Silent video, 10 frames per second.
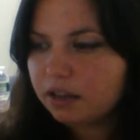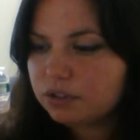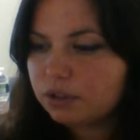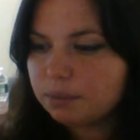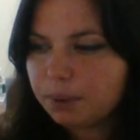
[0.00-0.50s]

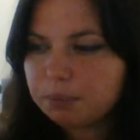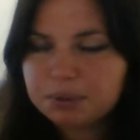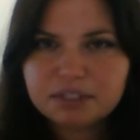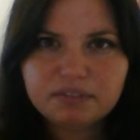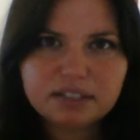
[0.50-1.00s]
So the
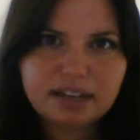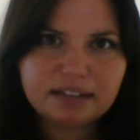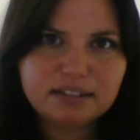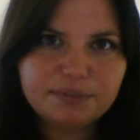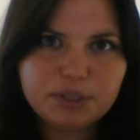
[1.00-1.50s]
purpose of this
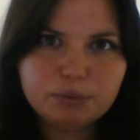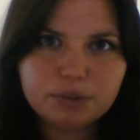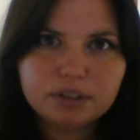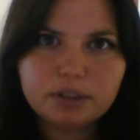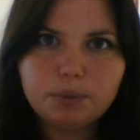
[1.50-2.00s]
activity
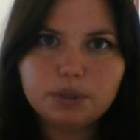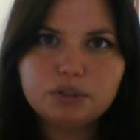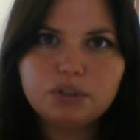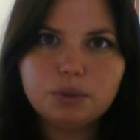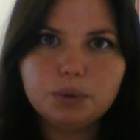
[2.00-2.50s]
really
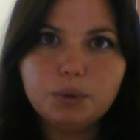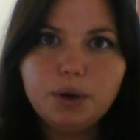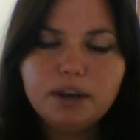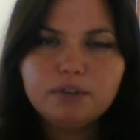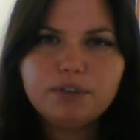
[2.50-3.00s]
was to
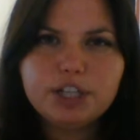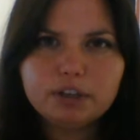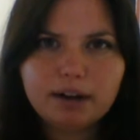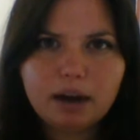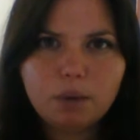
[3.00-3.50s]

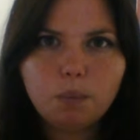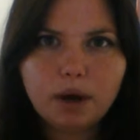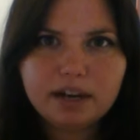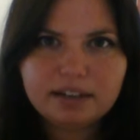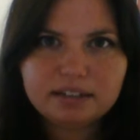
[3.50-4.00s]
figure out
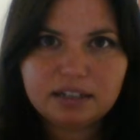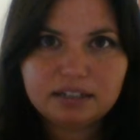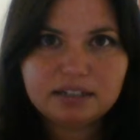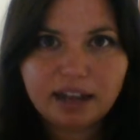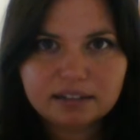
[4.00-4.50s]
what is a
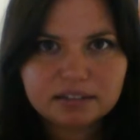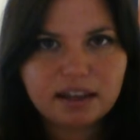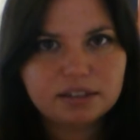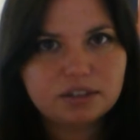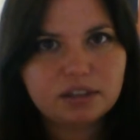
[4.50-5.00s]
sentence.
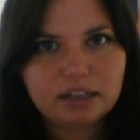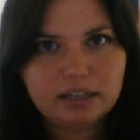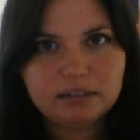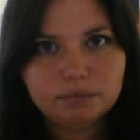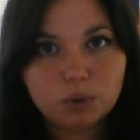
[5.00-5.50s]
That's
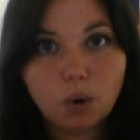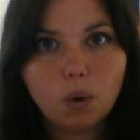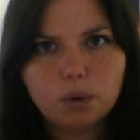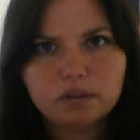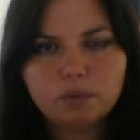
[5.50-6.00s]
the
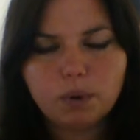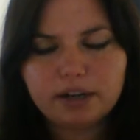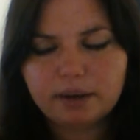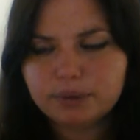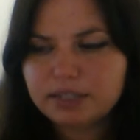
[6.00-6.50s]
goal of
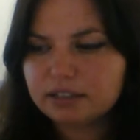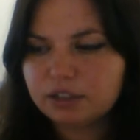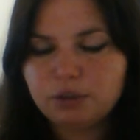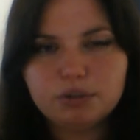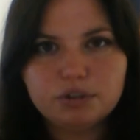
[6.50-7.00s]
what I was
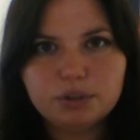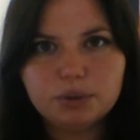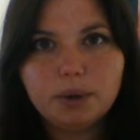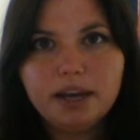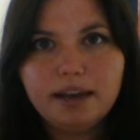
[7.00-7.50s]
asking you to
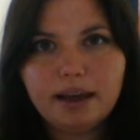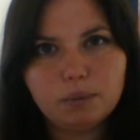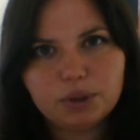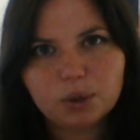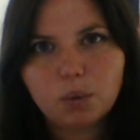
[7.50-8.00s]
do
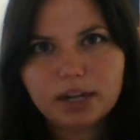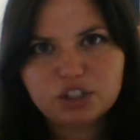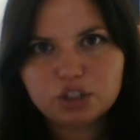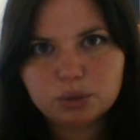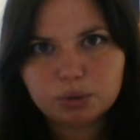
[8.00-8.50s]
and what the
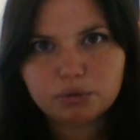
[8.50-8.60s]
questions were